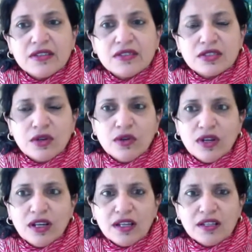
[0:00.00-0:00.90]

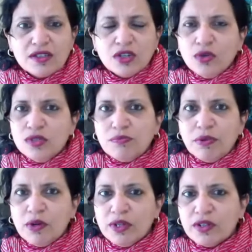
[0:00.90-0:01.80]
So
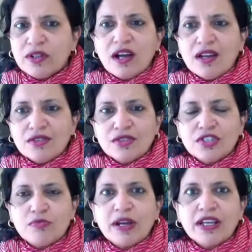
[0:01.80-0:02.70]
don't blow your
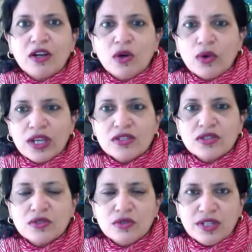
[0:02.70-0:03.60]
cartridge by going
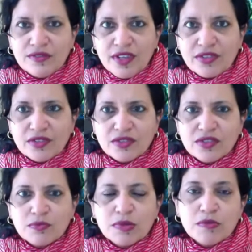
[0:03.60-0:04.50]
to
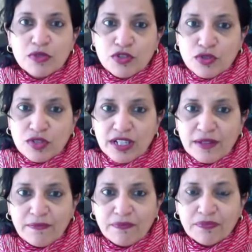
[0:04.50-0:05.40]
investors
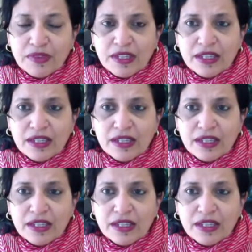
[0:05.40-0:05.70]
prematurely.